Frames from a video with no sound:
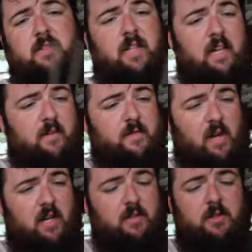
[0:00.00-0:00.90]
set
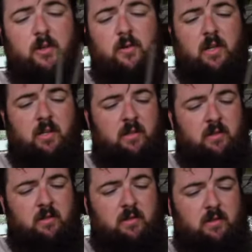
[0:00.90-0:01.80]
of Duke
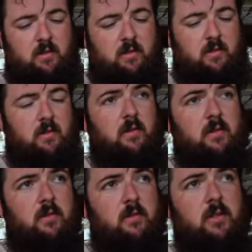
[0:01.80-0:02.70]

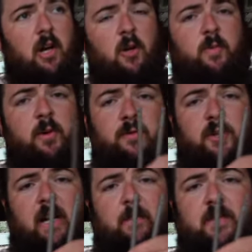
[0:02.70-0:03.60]
dog-proof
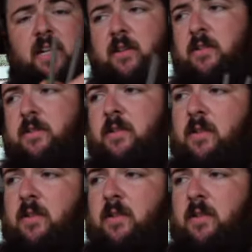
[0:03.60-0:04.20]
trap setters.